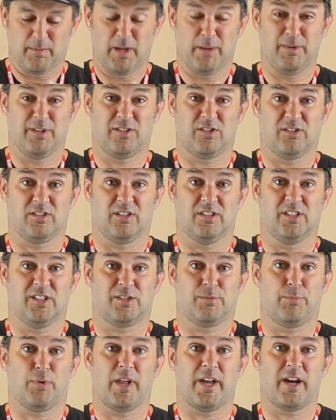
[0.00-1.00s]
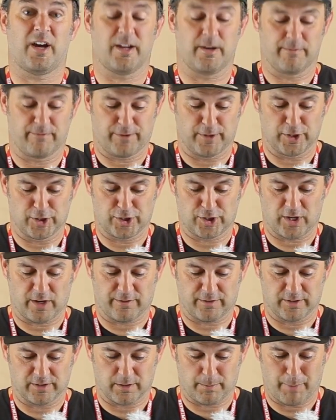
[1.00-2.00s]
Maybe it's just a display item for your
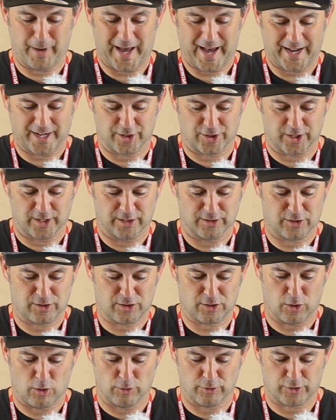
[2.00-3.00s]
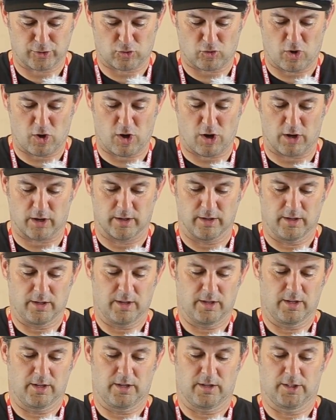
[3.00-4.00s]
shelf because the packaging is so strong,
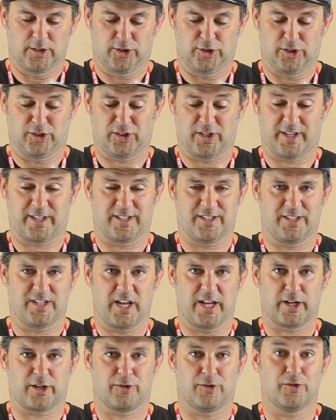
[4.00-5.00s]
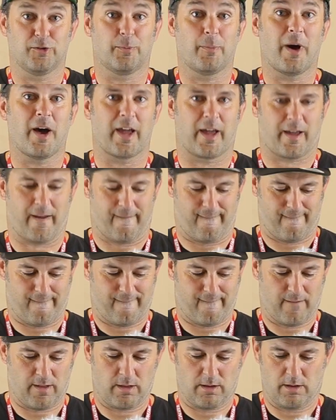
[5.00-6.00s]
just like a Santa Cruz bike.
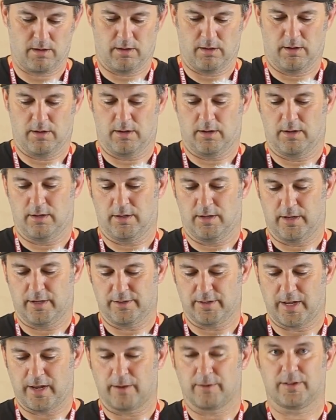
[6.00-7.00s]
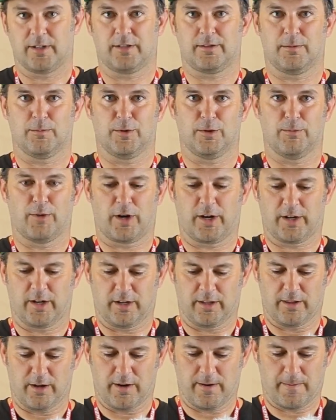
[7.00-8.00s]
How's that? Was that some good
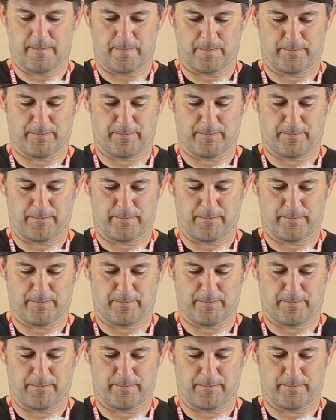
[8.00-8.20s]
marketing in there?